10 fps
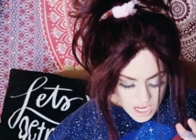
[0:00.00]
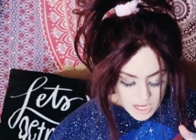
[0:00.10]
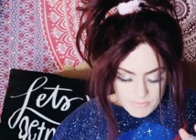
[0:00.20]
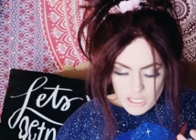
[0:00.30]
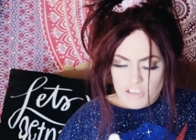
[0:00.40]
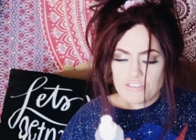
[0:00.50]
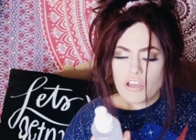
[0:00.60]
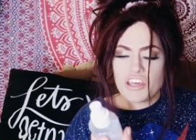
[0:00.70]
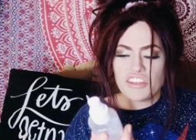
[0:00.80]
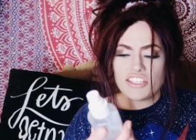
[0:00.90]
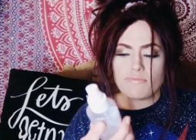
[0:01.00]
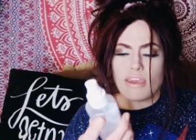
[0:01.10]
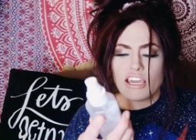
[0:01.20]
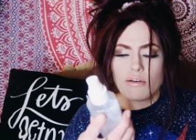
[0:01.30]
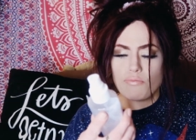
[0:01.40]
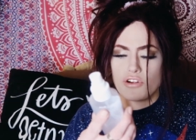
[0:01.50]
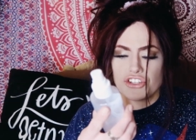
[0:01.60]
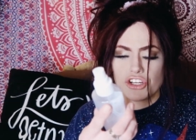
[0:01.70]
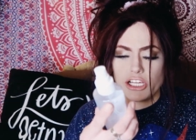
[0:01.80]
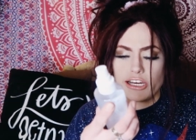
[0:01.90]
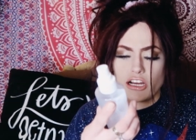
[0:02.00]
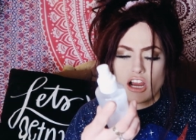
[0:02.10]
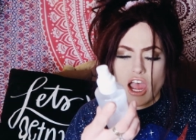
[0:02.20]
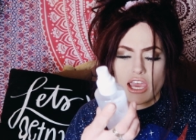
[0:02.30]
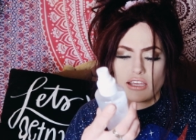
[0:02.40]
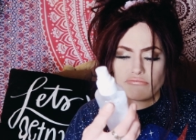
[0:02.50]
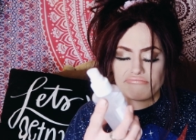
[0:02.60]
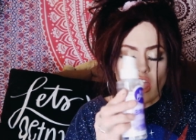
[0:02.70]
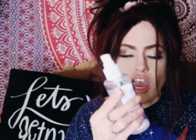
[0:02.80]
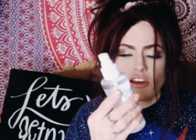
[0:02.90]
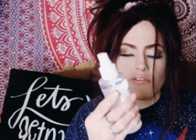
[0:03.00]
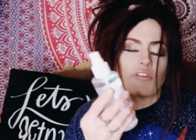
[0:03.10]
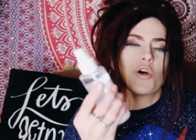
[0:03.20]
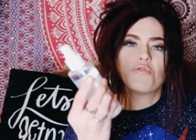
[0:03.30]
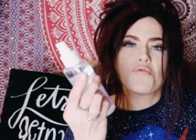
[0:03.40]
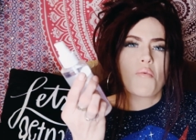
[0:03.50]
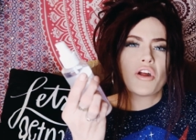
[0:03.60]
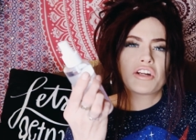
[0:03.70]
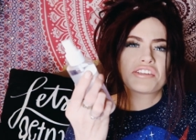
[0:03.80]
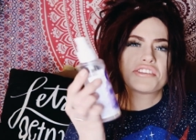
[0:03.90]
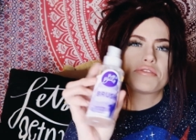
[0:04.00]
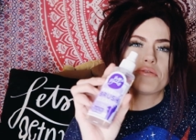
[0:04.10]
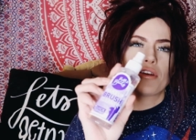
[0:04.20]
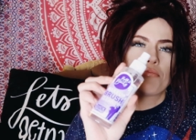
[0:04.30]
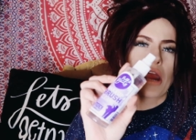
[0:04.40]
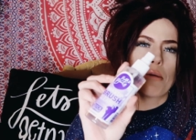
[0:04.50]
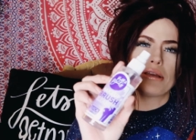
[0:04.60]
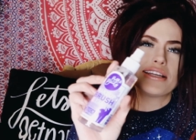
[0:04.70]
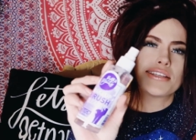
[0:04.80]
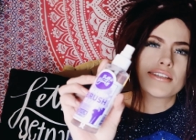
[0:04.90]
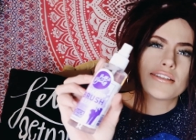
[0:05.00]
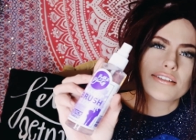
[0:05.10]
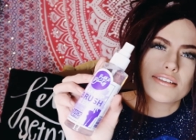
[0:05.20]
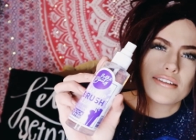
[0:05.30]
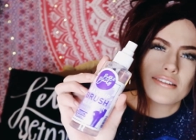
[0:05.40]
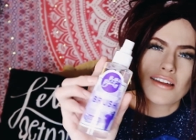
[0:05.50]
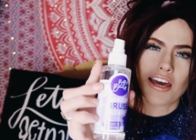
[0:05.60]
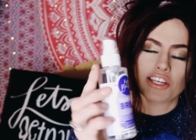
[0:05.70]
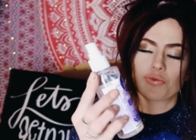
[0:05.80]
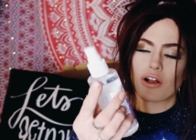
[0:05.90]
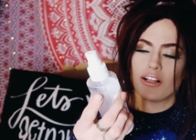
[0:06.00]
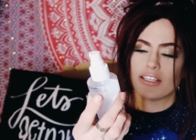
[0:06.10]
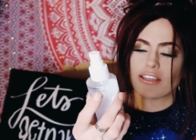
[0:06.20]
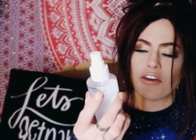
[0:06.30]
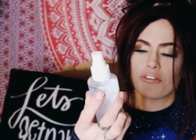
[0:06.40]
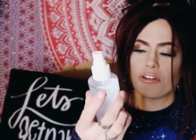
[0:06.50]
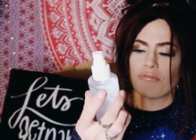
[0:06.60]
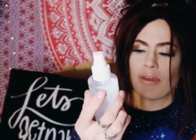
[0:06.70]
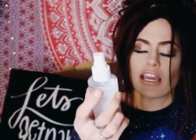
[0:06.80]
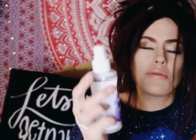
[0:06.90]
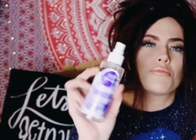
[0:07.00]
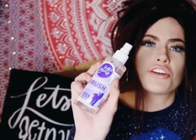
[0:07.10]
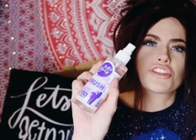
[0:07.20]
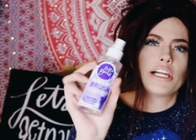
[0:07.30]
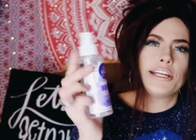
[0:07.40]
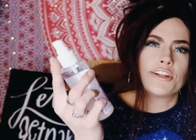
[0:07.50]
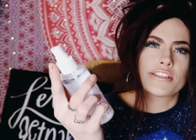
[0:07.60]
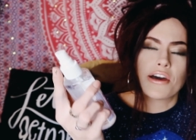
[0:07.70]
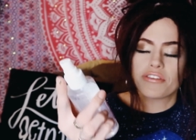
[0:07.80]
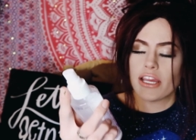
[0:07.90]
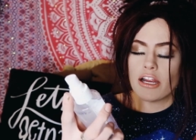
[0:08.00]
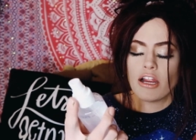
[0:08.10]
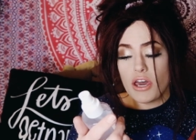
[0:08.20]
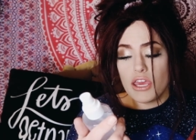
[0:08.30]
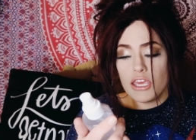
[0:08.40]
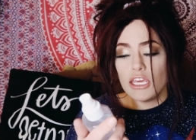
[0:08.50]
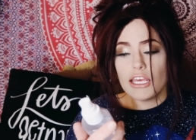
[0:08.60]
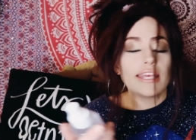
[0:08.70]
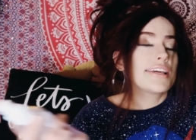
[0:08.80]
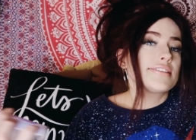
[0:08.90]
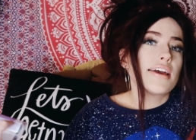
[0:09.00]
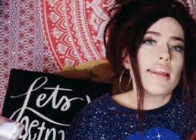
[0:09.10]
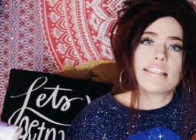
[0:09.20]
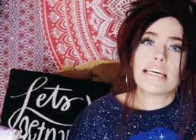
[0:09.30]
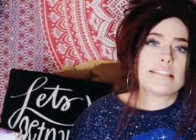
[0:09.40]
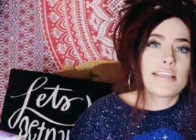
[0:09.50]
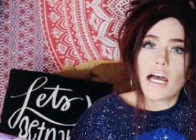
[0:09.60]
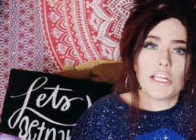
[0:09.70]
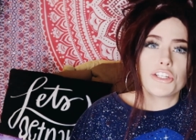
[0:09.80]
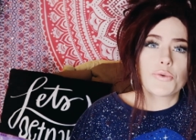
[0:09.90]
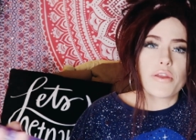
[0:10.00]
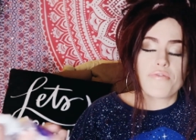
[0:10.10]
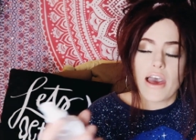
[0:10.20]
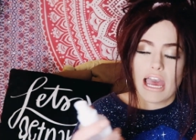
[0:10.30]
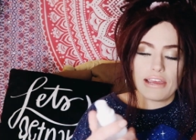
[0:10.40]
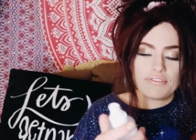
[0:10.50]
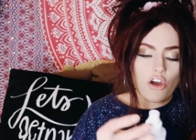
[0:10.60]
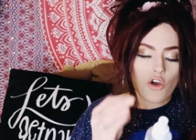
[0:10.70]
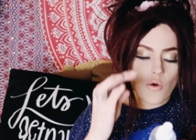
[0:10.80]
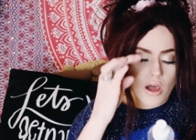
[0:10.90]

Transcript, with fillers: Um, I also got this makeup brush cleaner. I I don't know if it works. It probably doesn't, not as well as other makeup brush cleaners out there, but it, like I said, it's a dollar twenty-five, so